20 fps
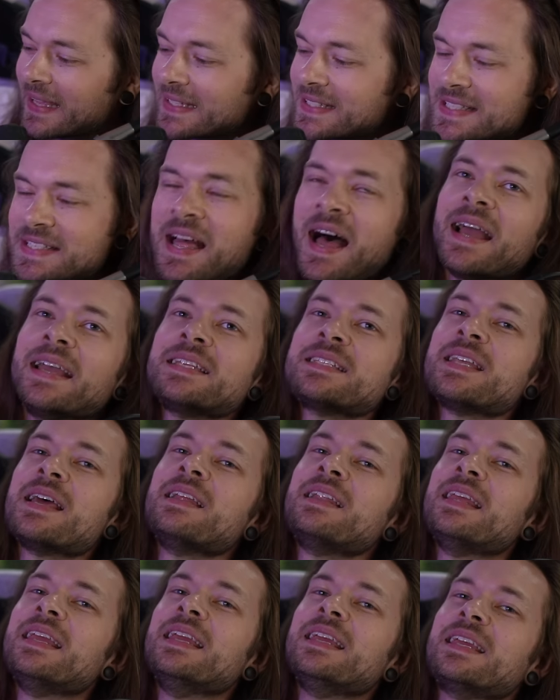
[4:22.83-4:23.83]
It's nice
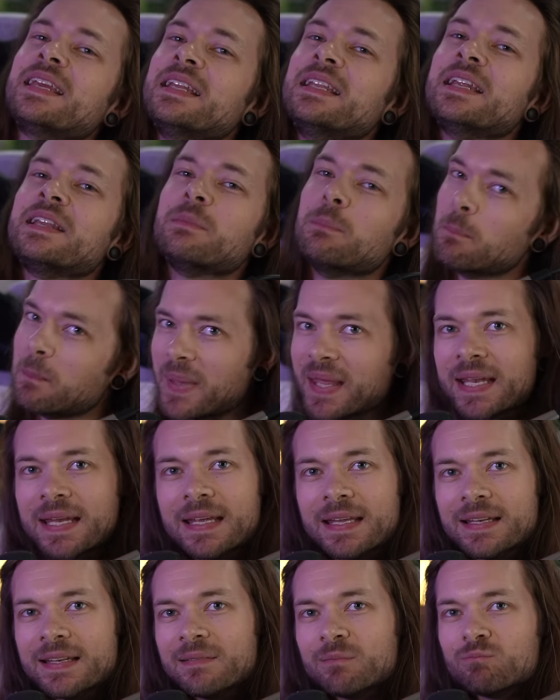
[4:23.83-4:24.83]
that he can admit
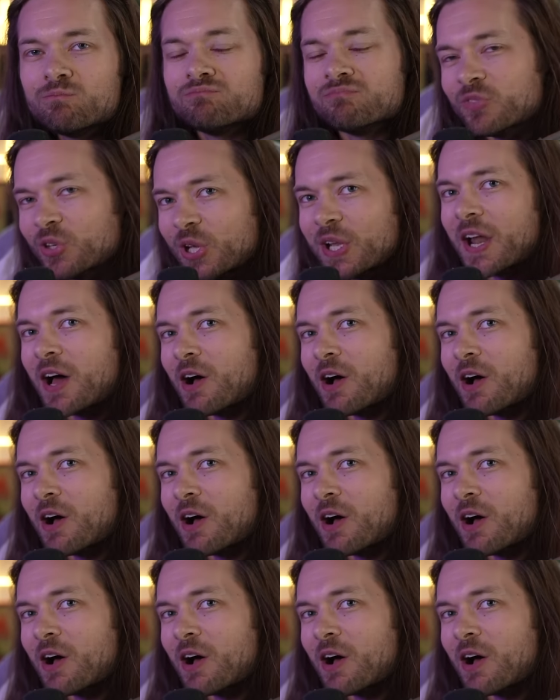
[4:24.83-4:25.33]
it, you